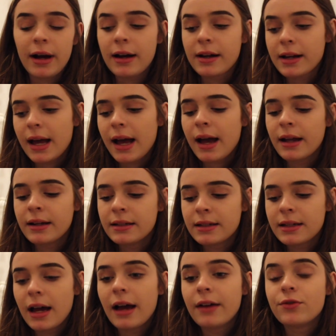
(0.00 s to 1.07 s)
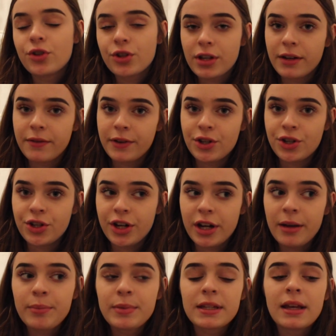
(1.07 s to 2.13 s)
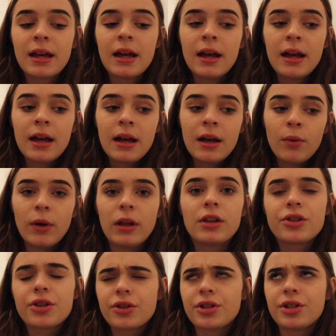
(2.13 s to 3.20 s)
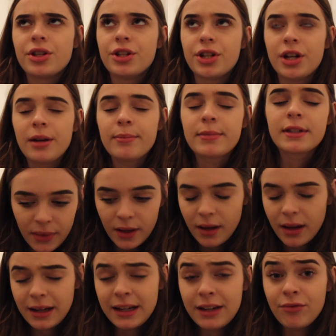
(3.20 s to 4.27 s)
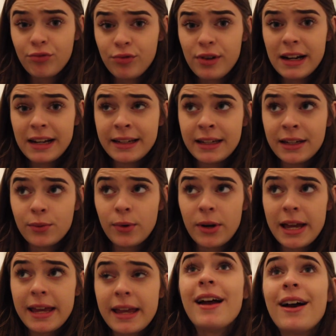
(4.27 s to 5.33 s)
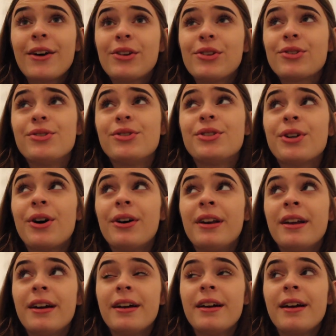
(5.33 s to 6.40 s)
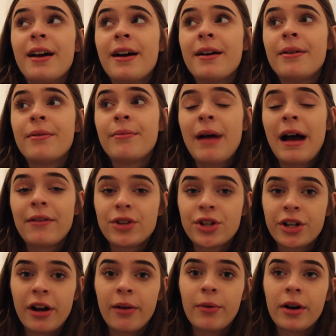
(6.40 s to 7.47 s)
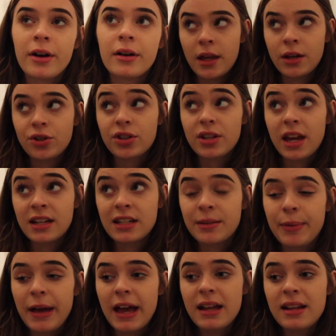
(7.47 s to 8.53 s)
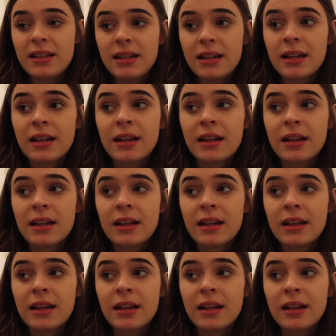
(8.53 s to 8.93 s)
back, and I've just had a fish and chips. Well, sausage and chips. I need really need a wee. I'm going to go to the toilet, um, have a shower, and just get into bed.